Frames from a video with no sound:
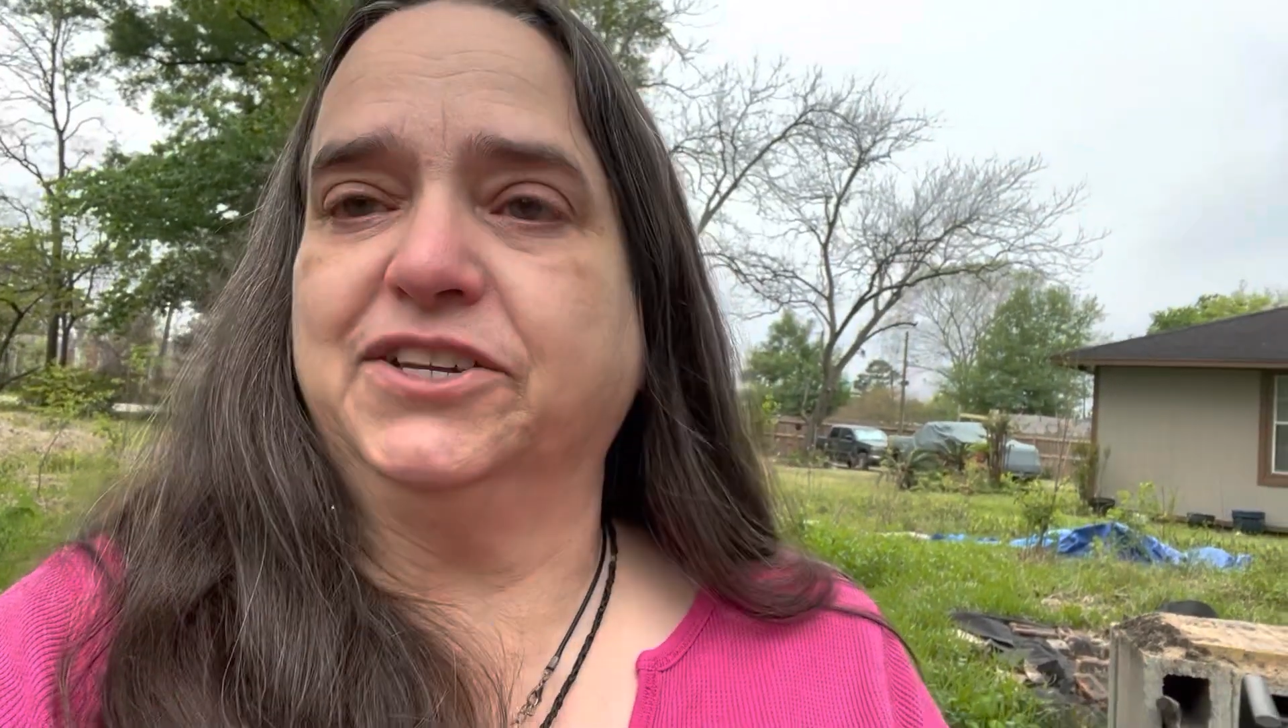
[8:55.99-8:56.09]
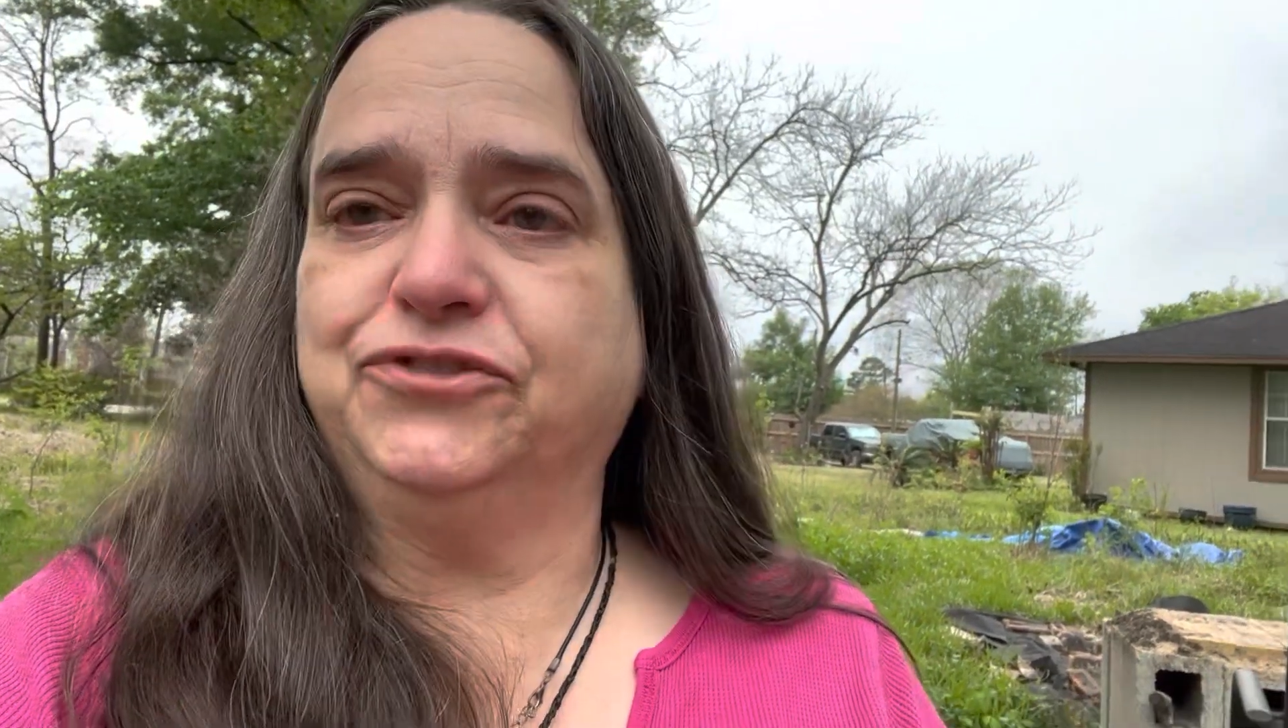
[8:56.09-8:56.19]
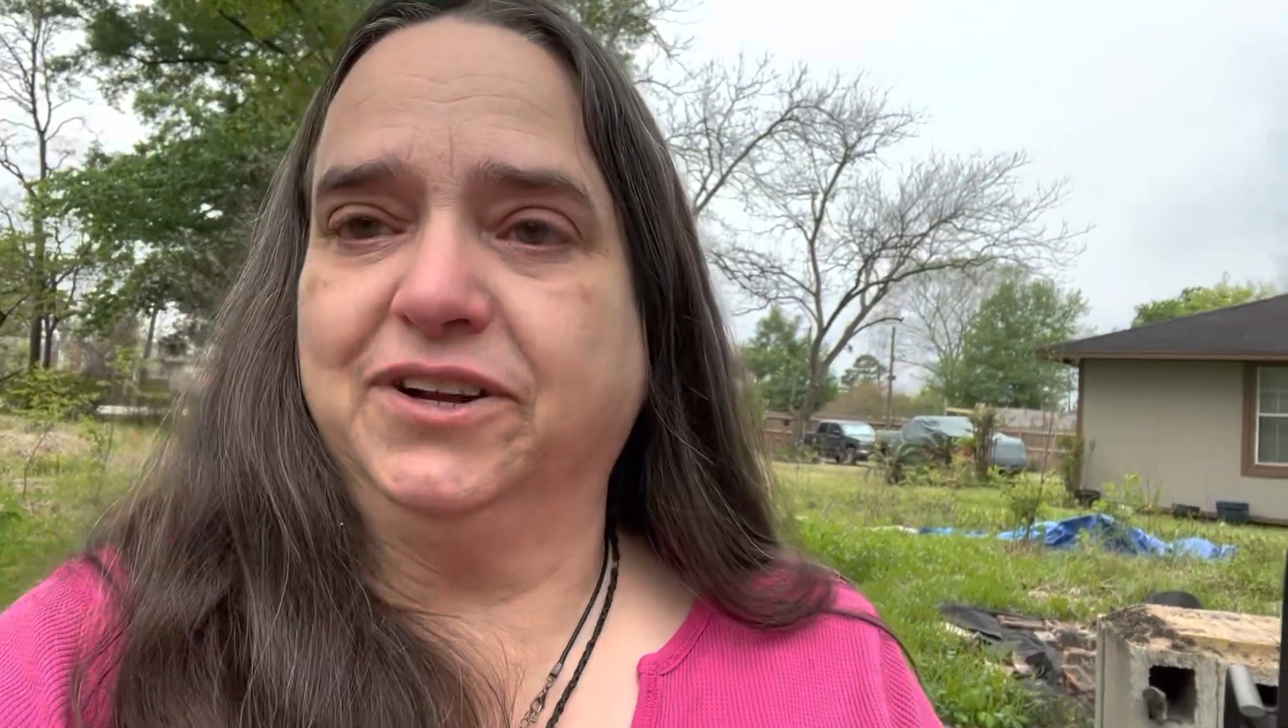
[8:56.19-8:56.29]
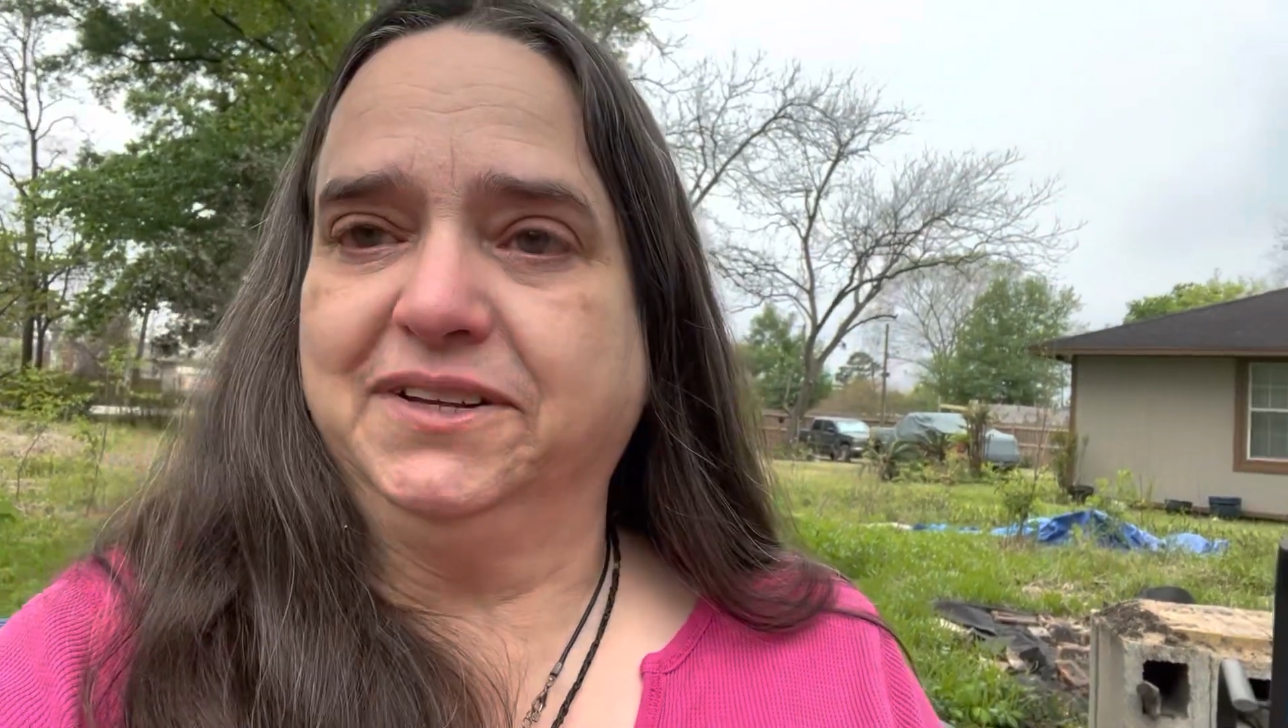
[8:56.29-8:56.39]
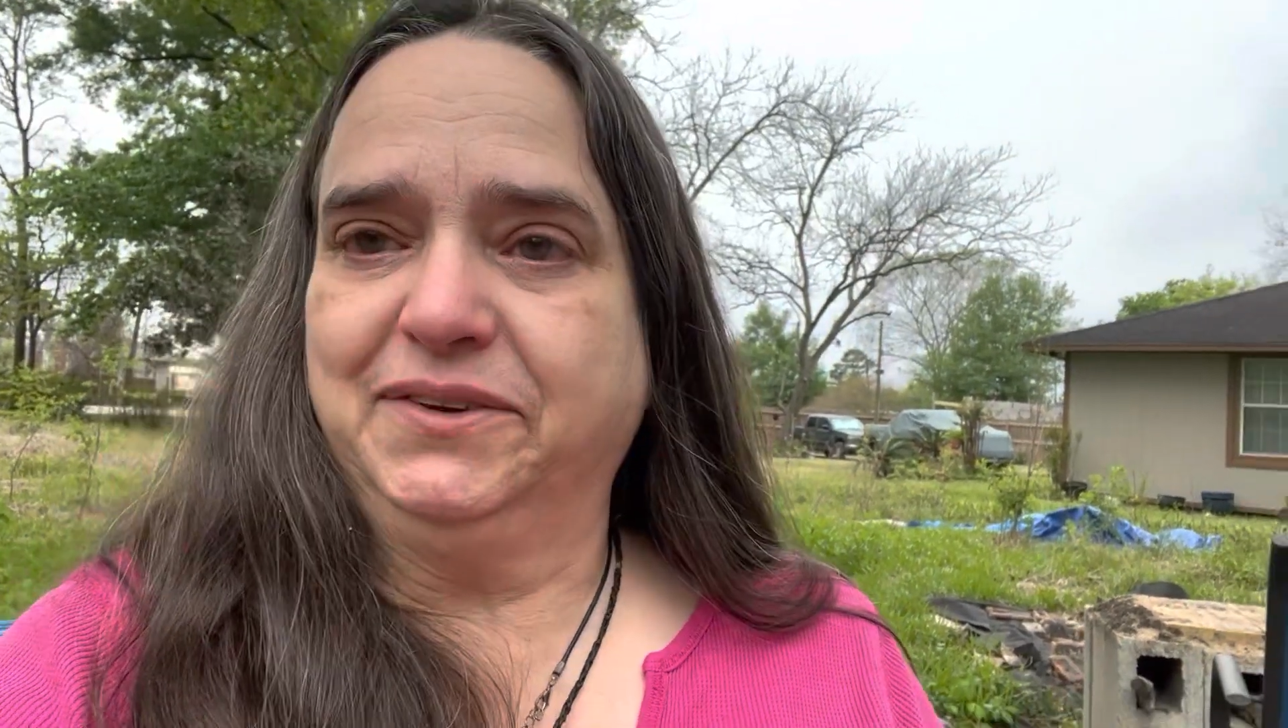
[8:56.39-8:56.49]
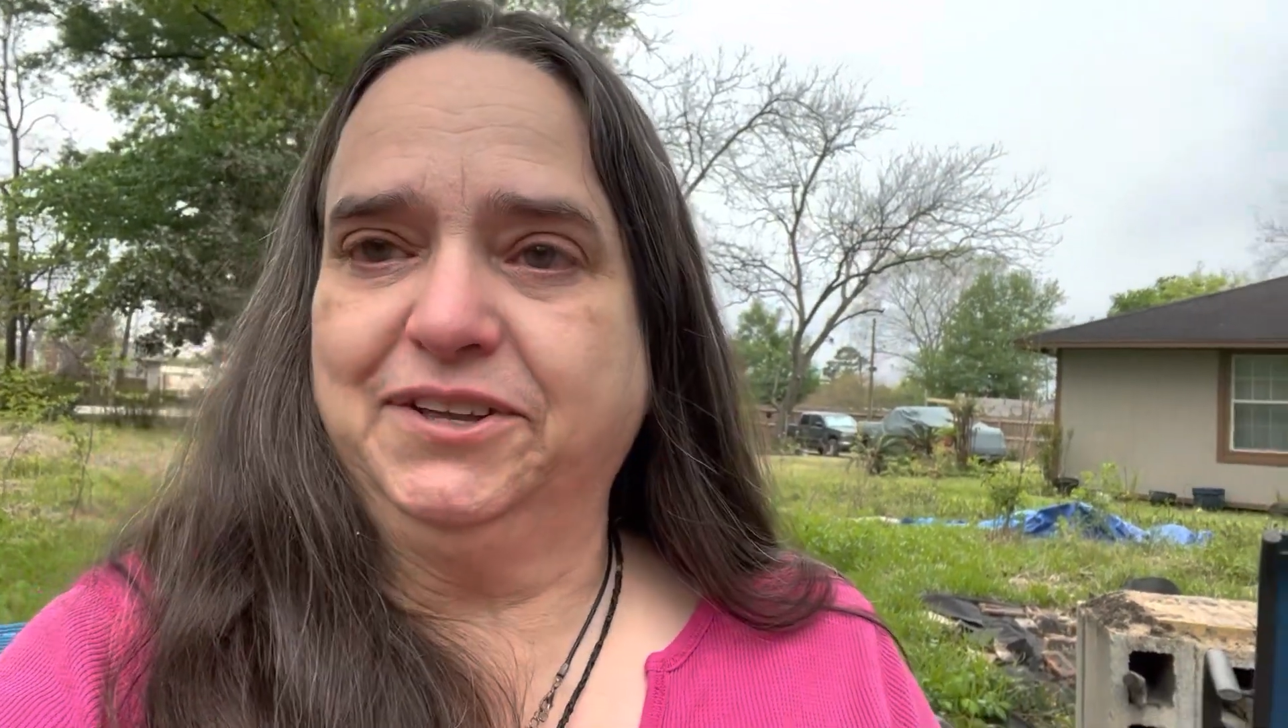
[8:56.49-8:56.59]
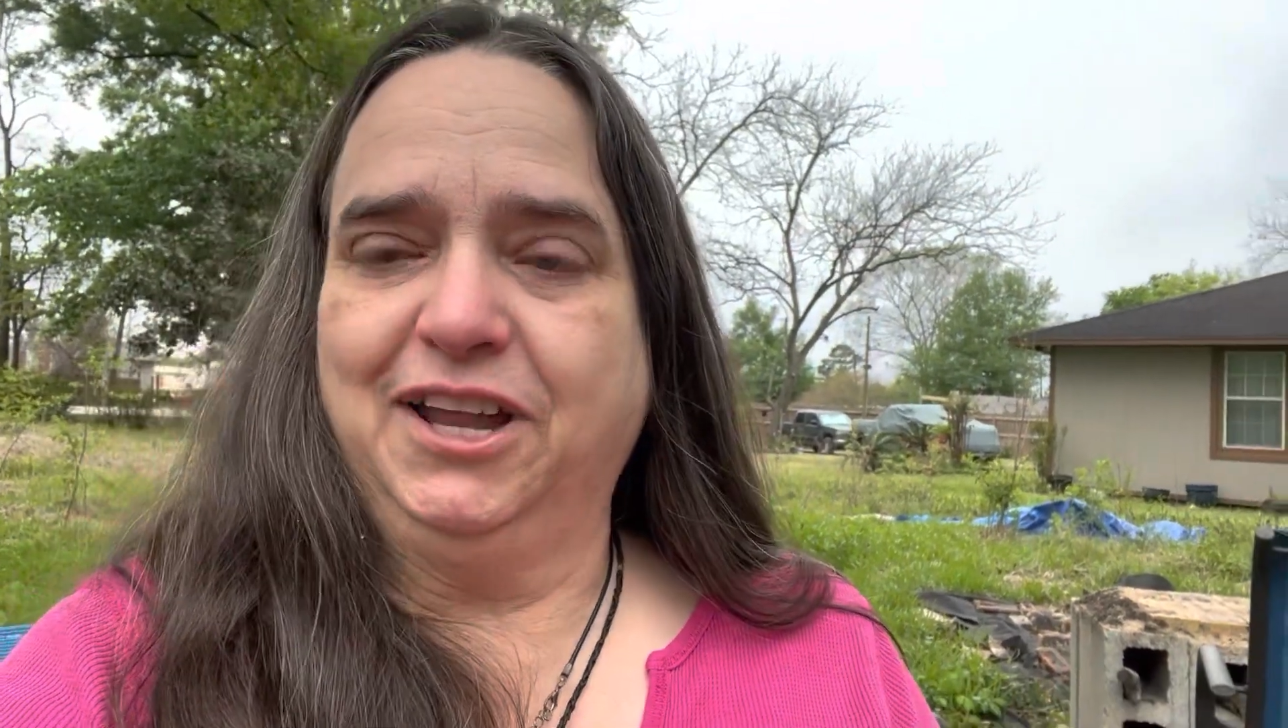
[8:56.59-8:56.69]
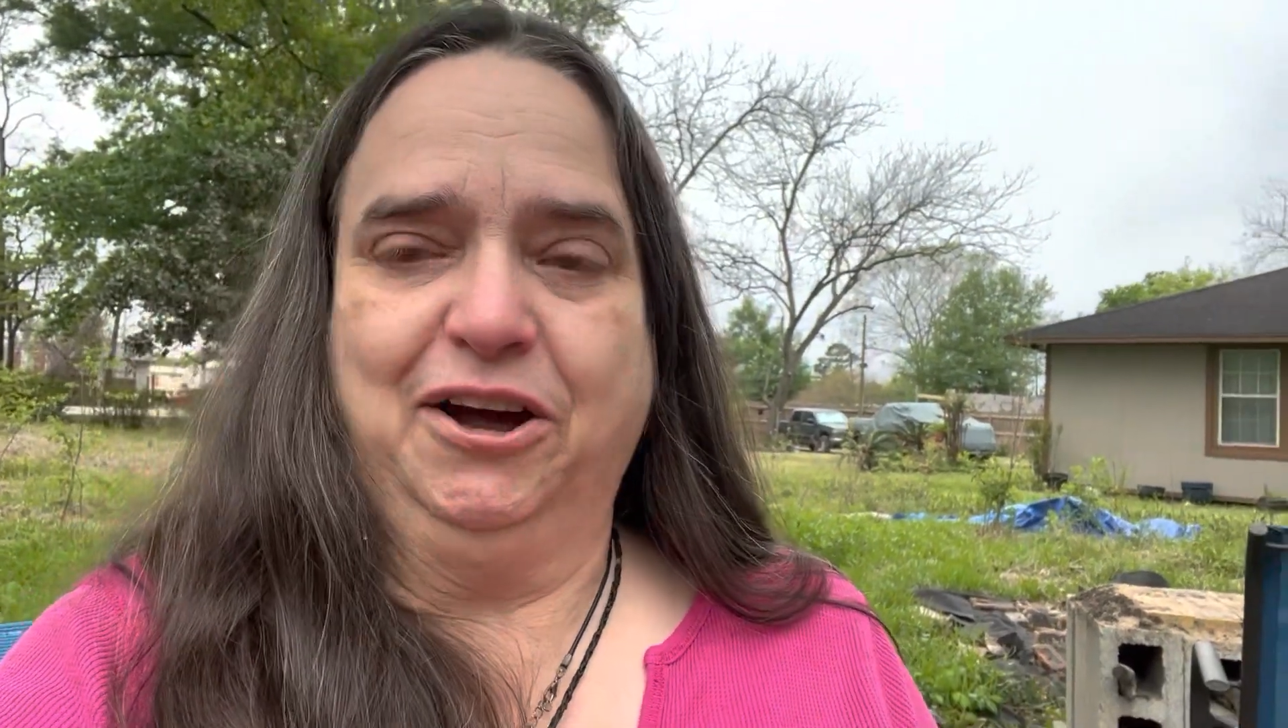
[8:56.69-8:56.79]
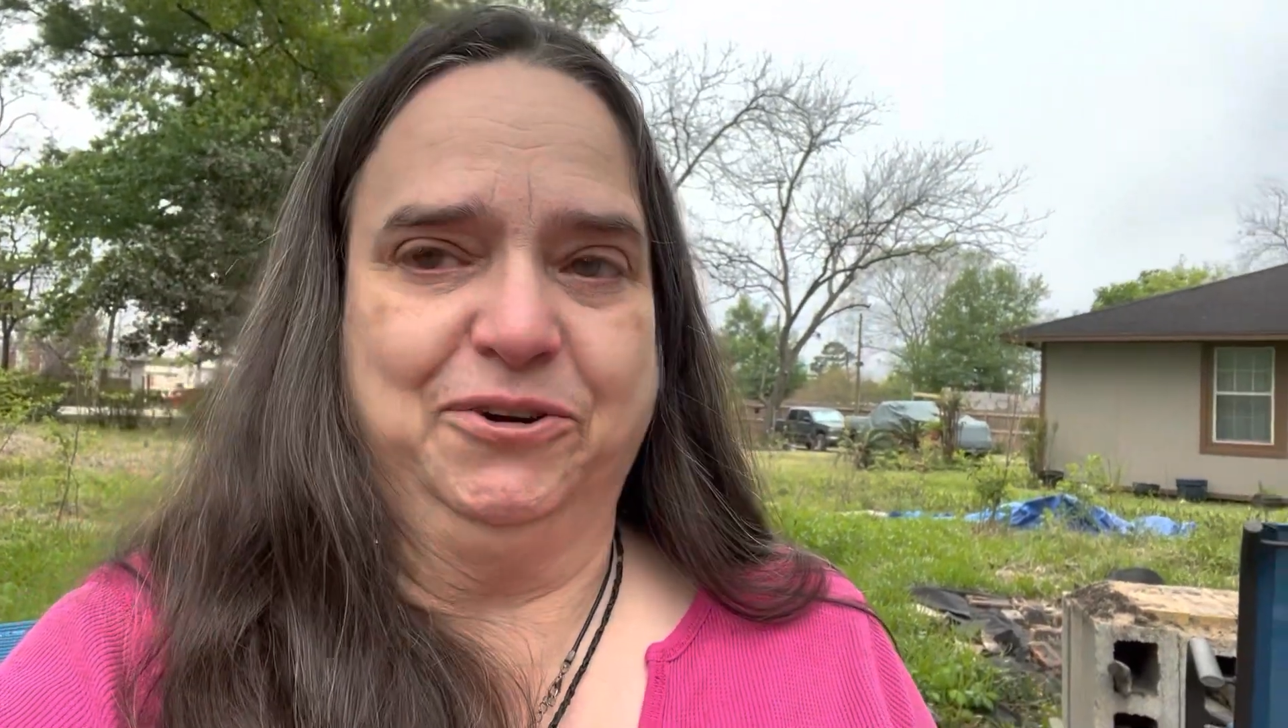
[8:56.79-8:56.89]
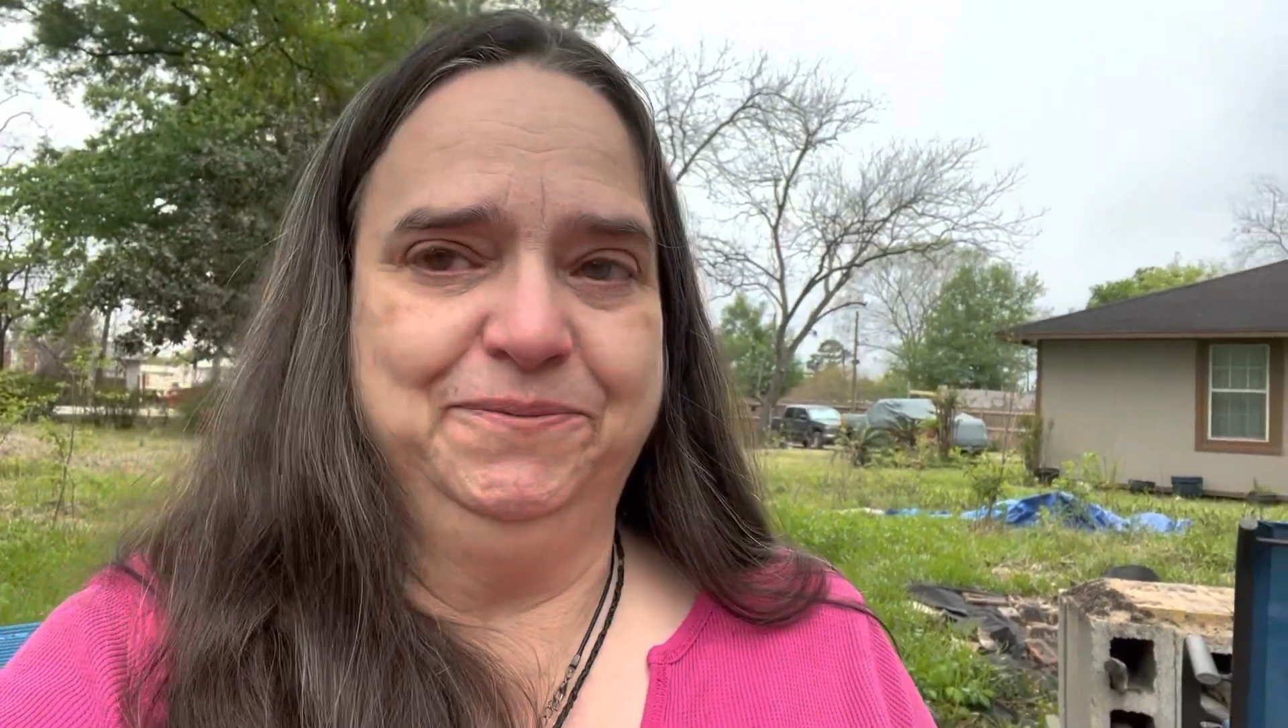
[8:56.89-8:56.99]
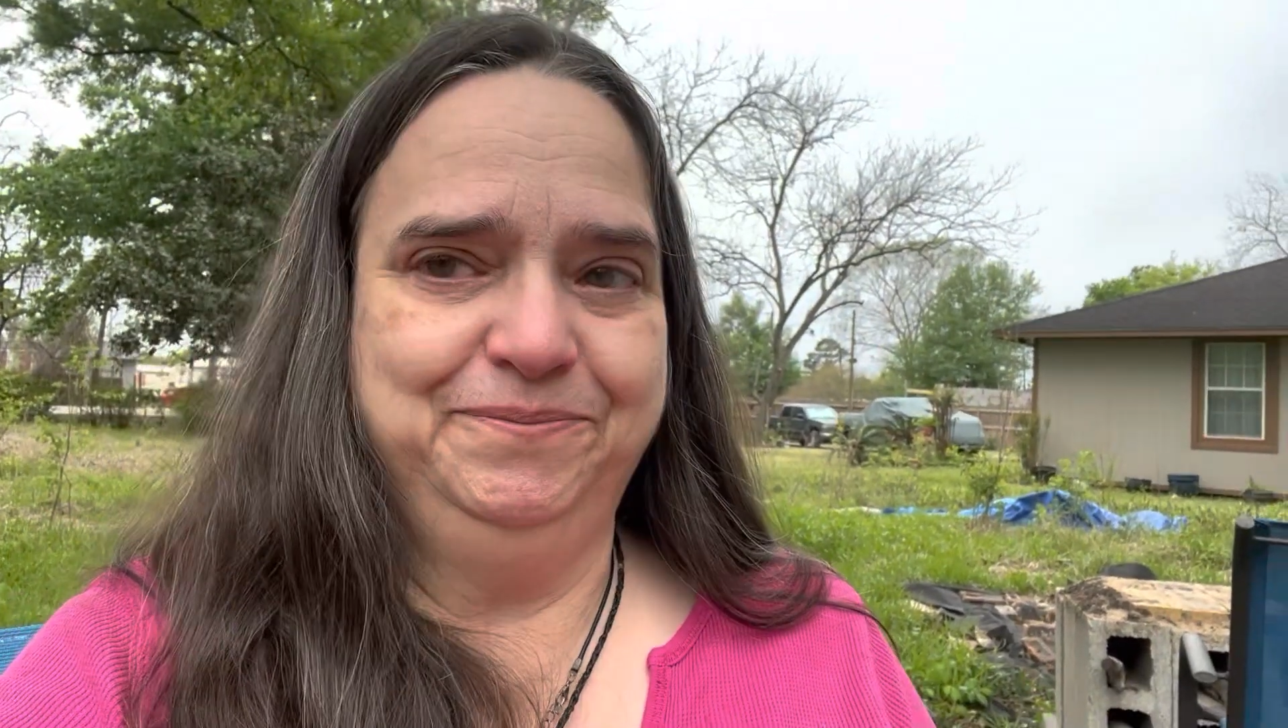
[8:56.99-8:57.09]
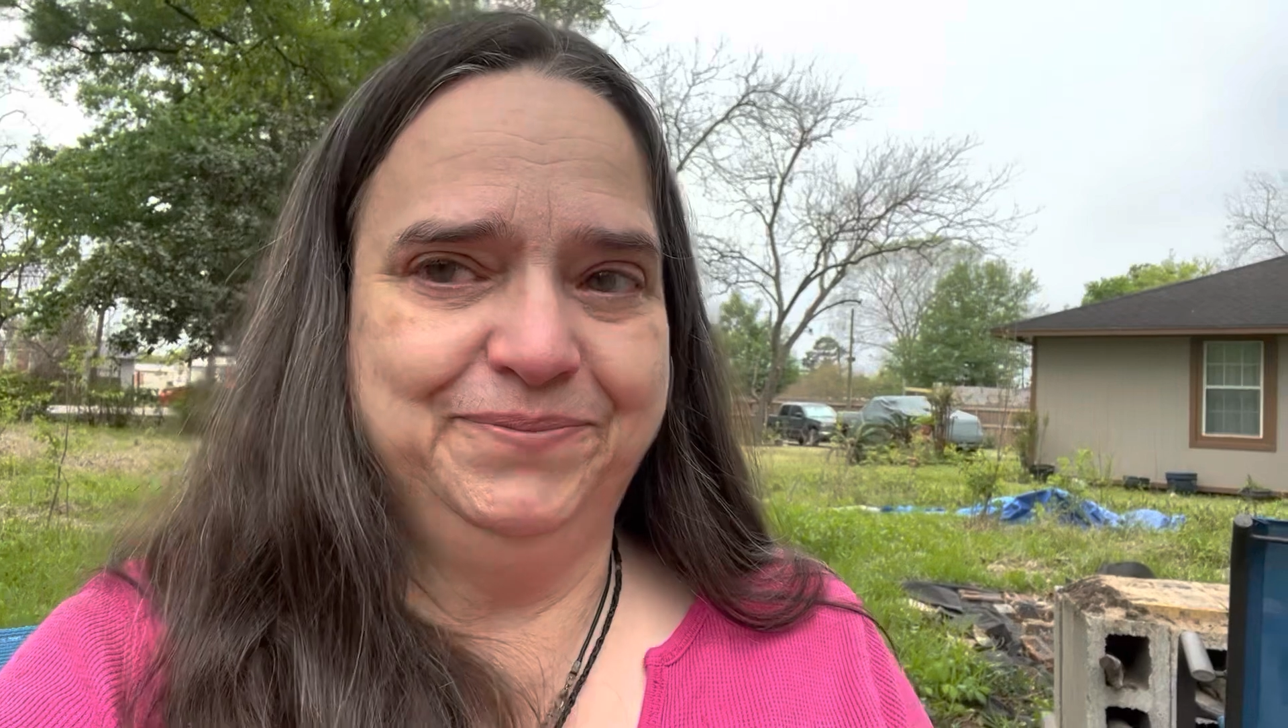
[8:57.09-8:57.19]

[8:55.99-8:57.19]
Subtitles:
struggle with alone.